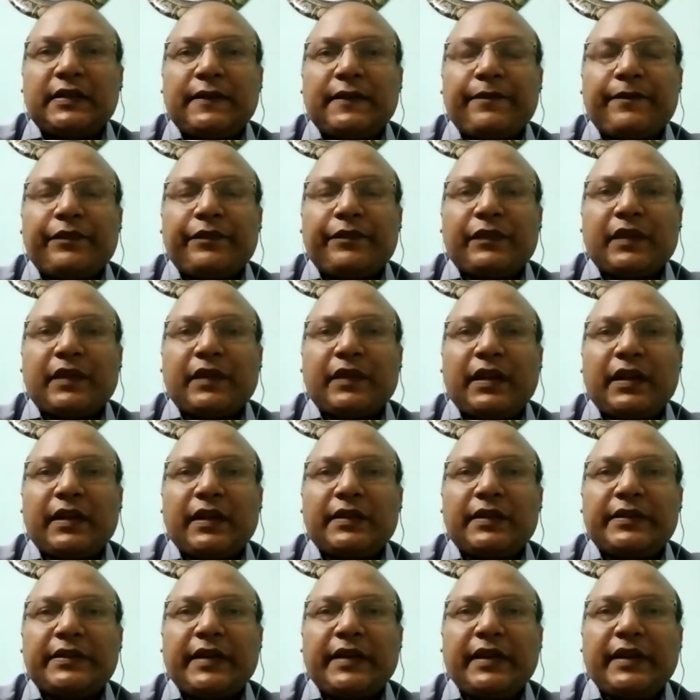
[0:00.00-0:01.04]
the strength
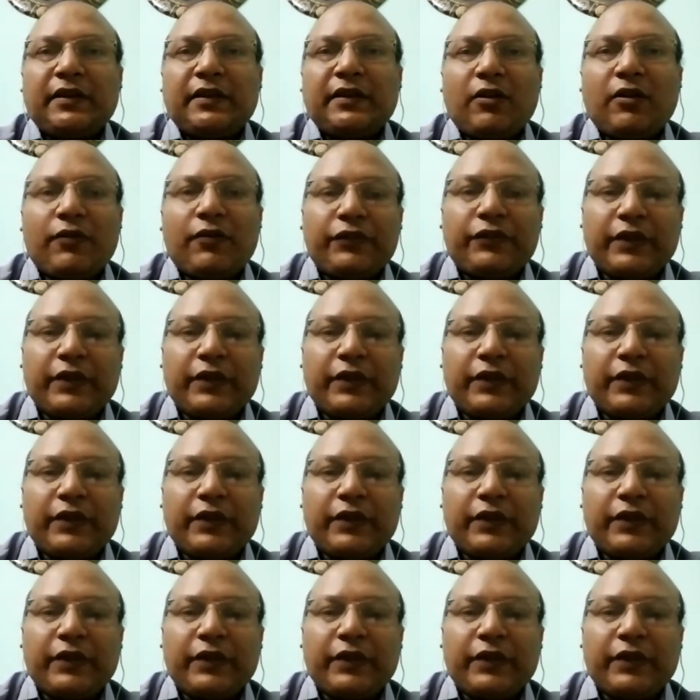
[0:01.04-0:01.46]
of the